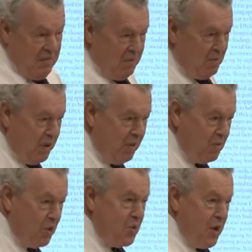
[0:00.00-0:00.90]
We
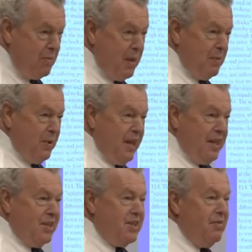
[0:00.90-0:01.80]
all know people like
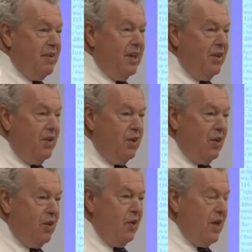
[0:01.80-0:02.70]
this, don't we,
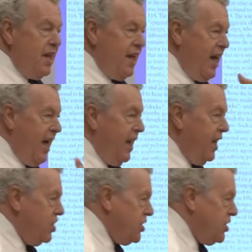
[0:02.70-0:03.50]
who age